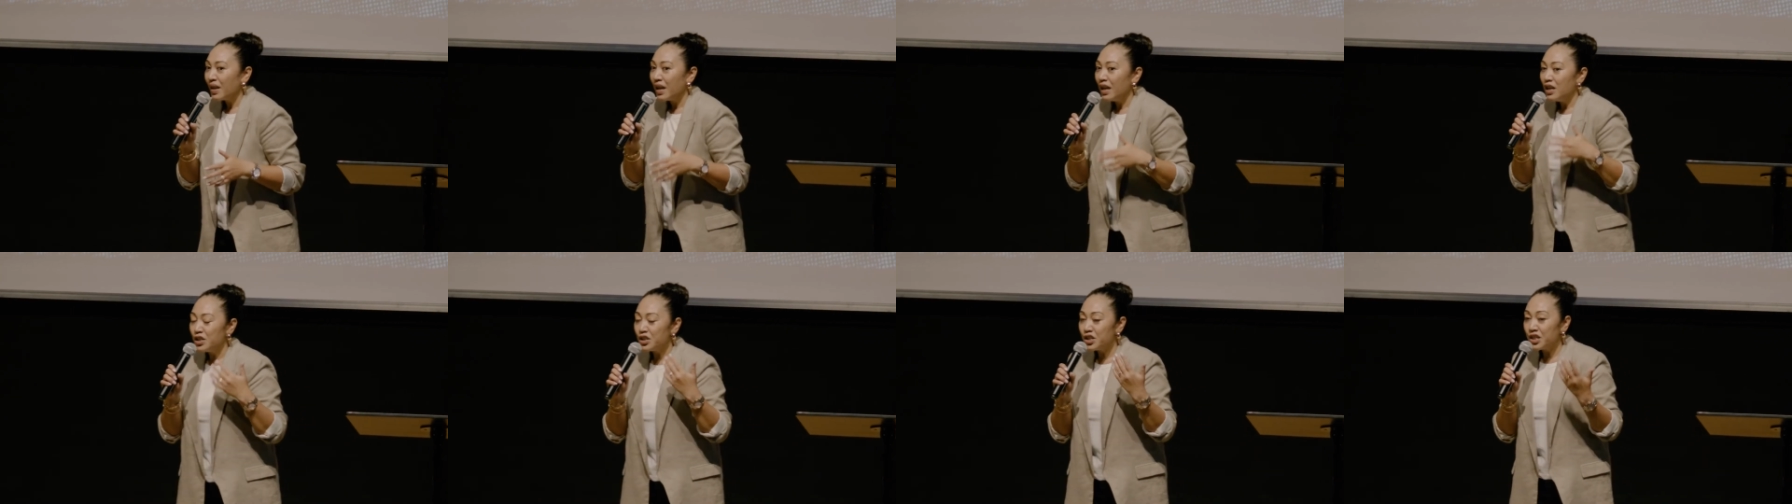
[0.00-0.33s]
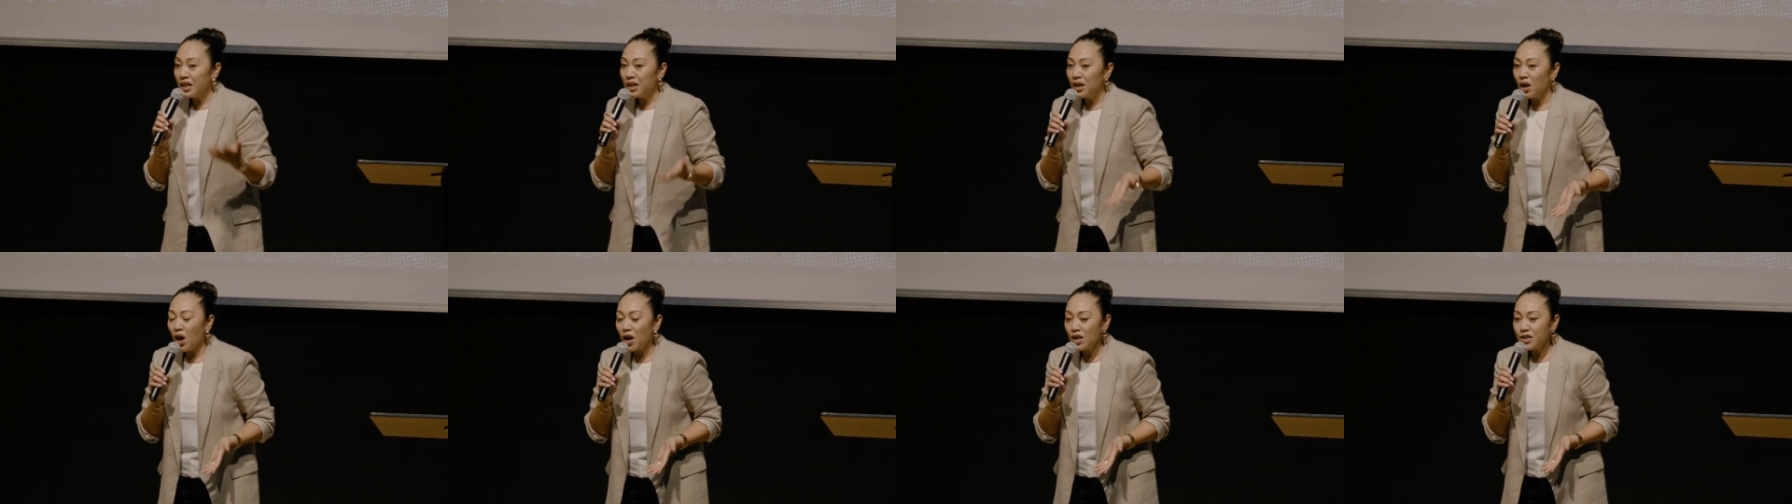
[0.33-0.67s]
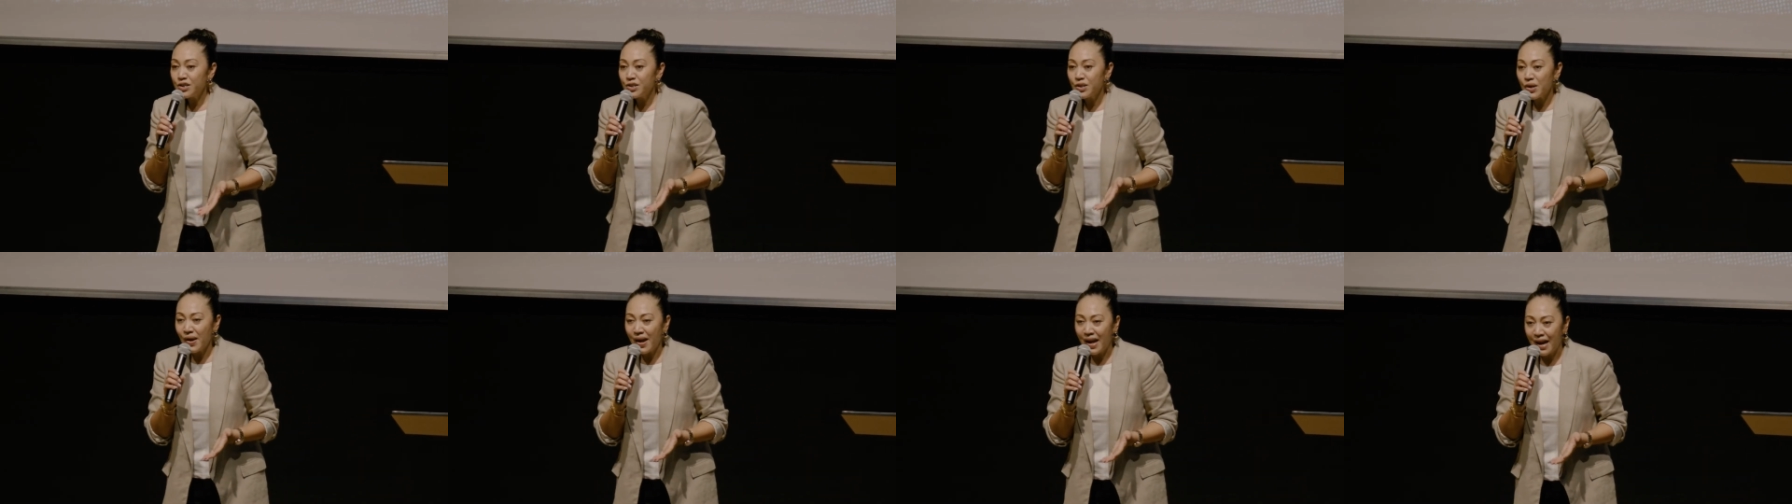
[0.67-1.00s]
she
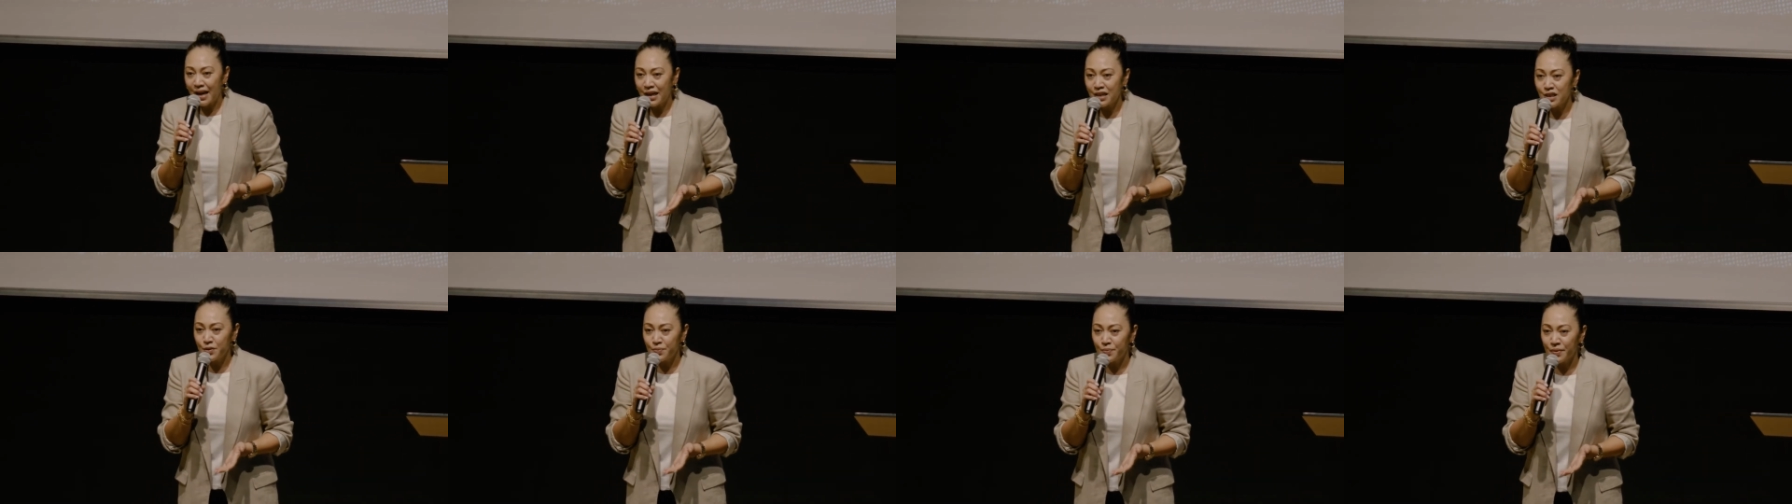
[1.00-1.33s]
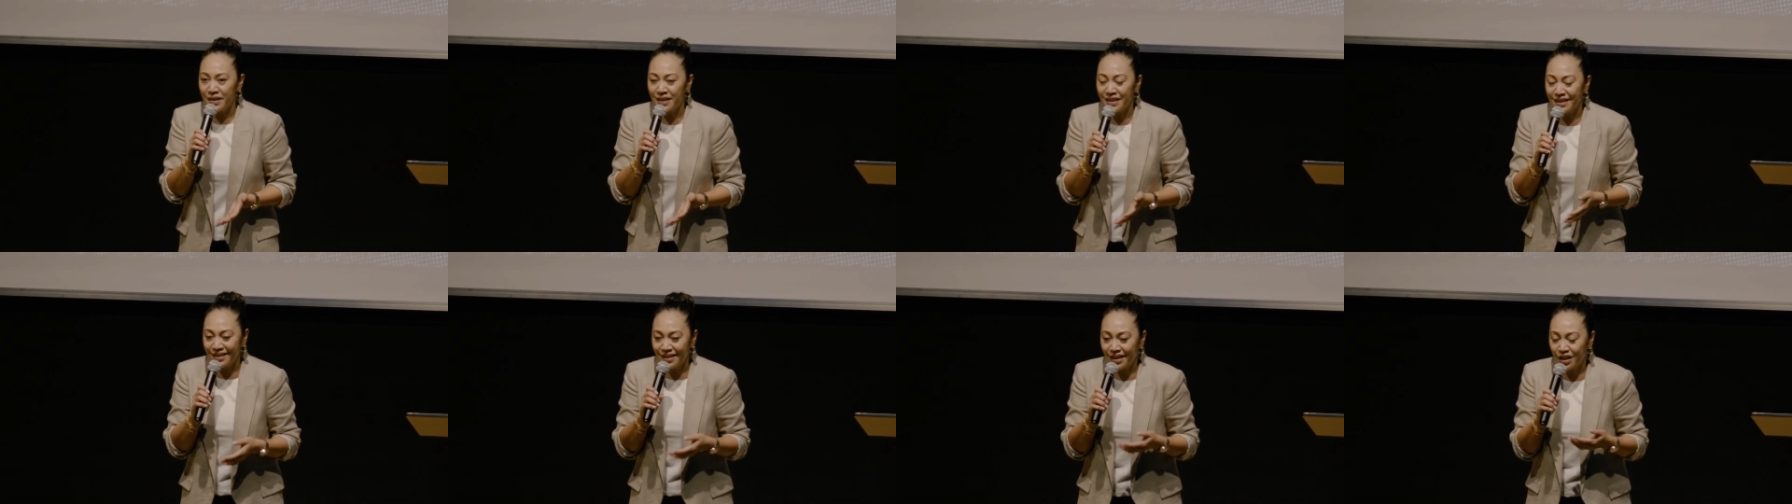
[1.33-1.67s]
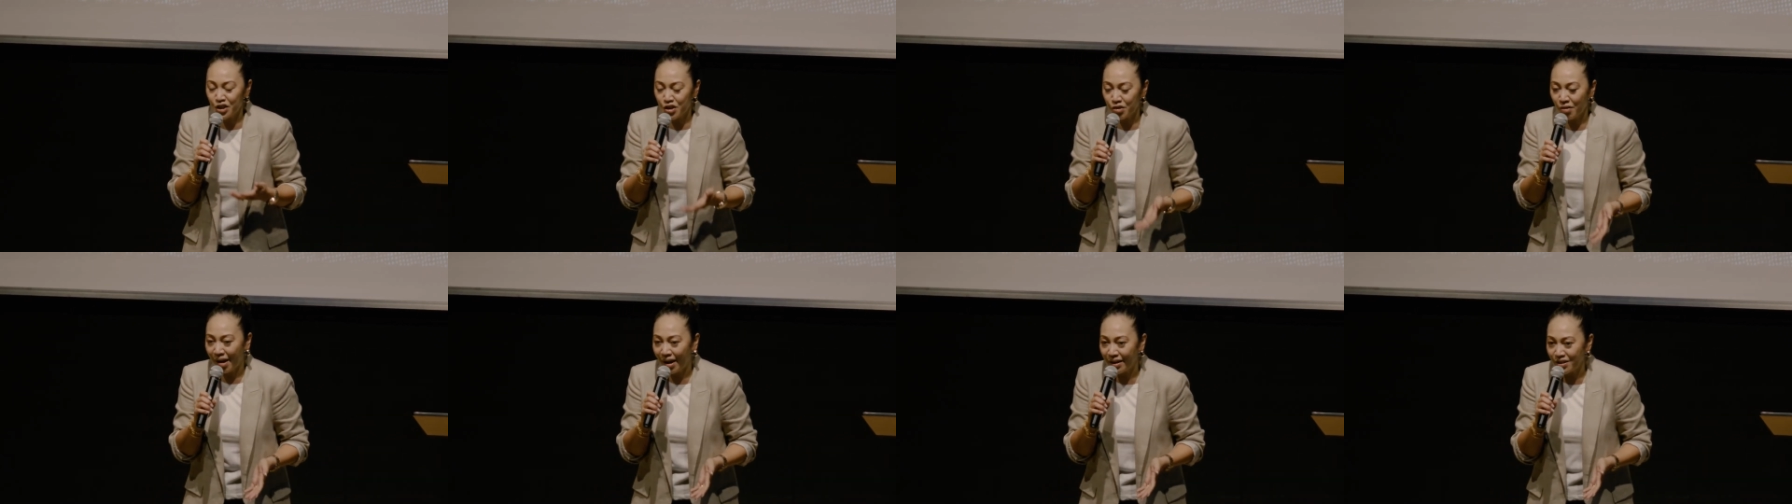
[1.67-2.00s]
lost her husband in a
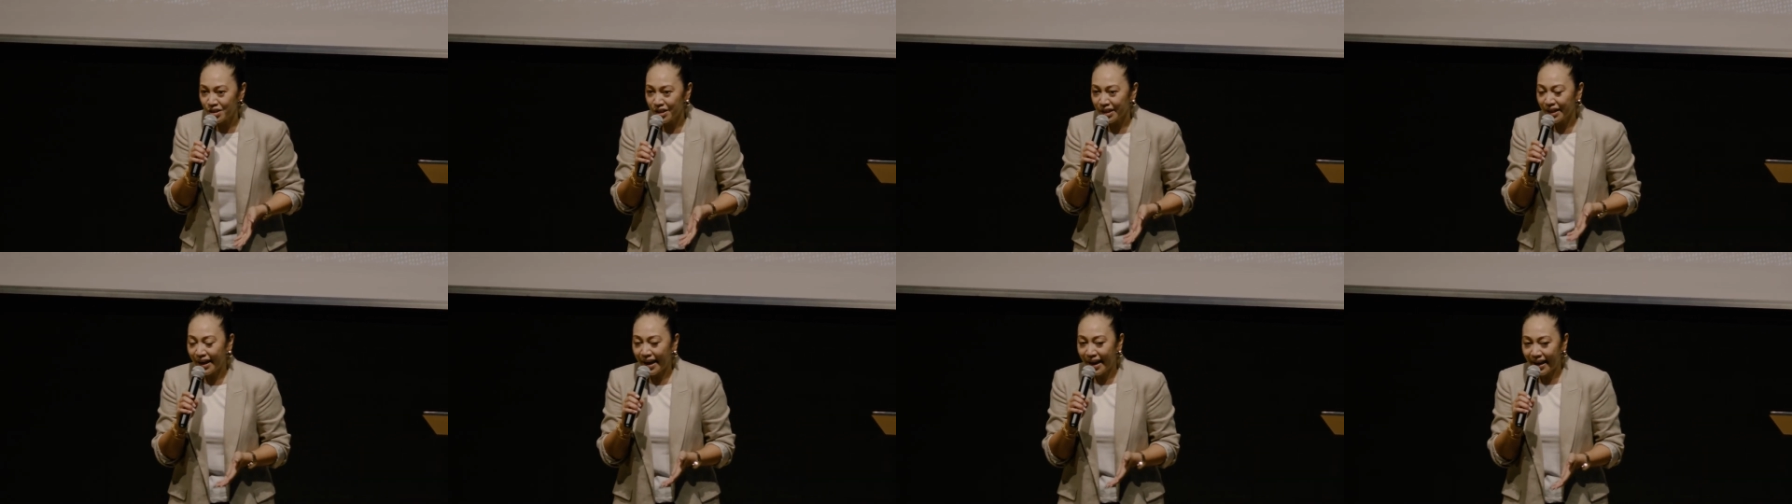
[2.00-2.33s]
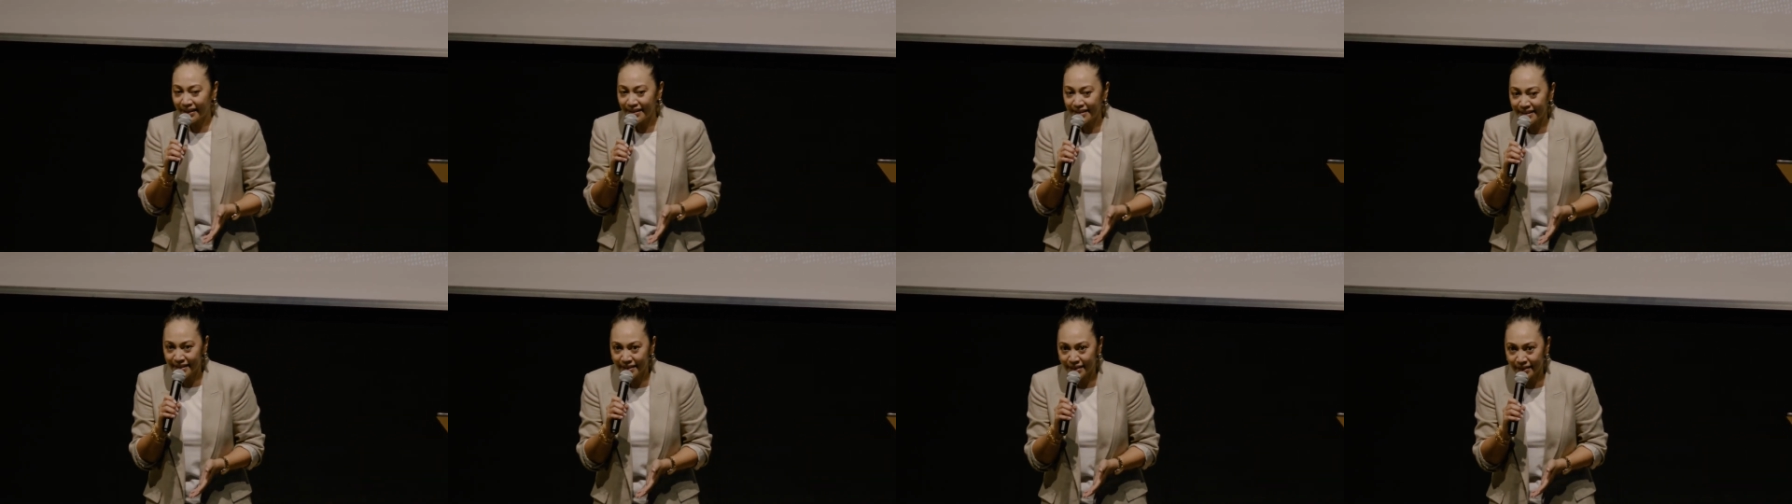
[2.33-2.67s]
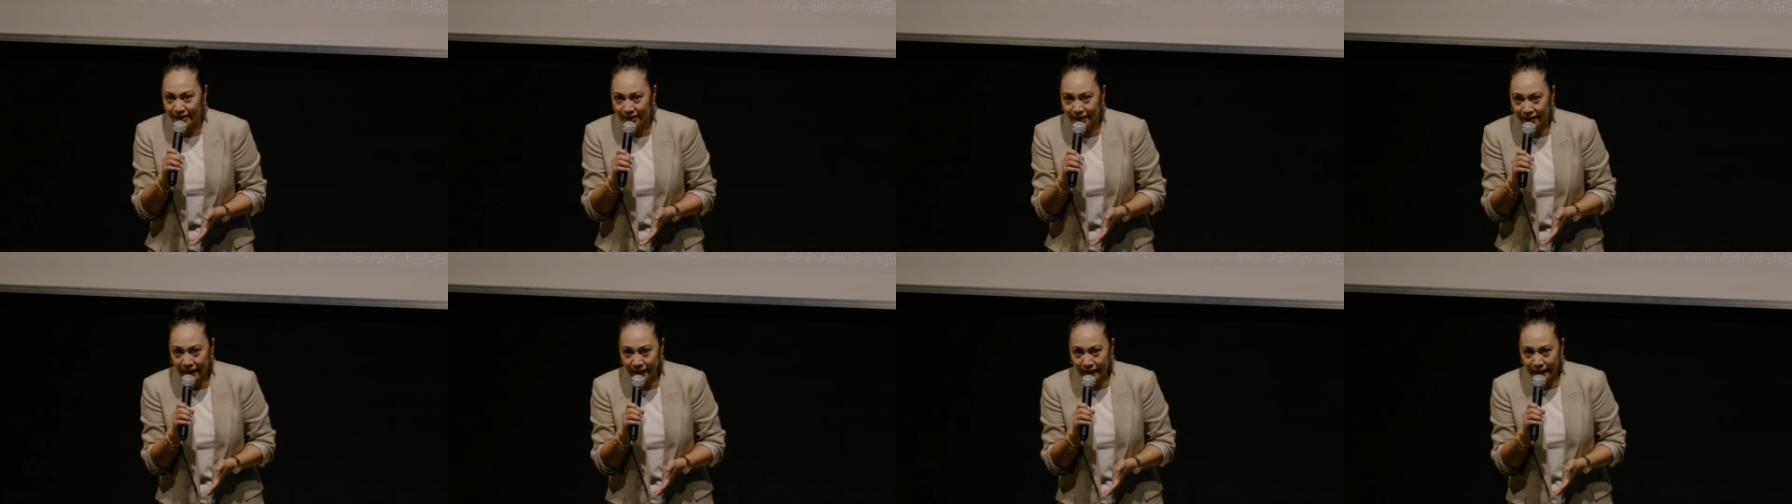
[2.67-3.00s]
tragic accident,